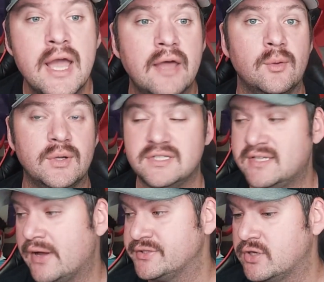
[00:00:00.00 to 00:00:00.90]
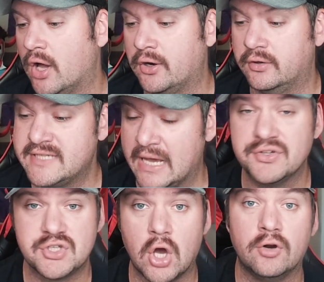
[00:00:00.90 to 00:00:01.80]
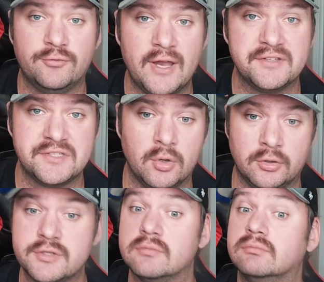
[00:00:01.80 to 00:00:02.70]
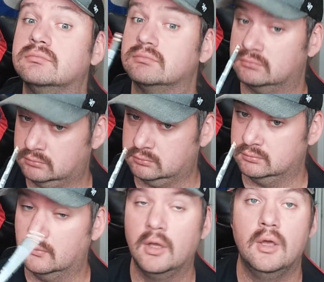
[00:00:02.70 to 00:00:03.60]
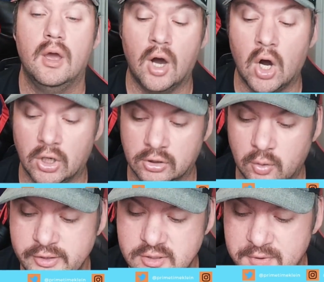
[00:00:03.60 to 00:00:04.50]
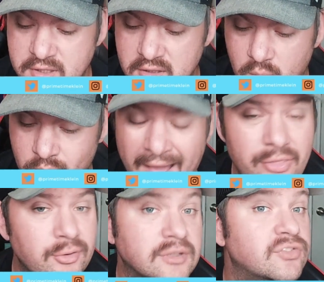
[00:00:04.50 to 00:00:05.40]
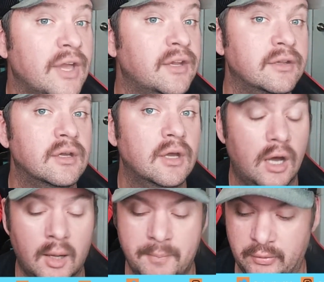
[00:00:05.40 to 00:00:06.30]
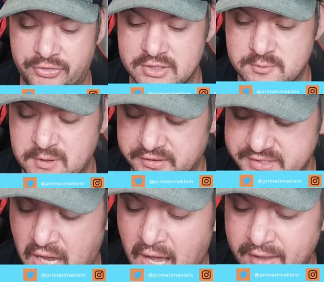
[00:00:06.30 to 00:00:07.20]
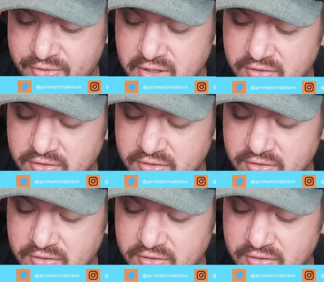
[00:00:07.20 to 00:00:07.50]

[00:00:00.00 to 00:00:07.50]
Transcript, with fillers: and they went to Dallas Goedert. Dallas Goedert fantasy owners mm, are going to be rather excited about this, because I think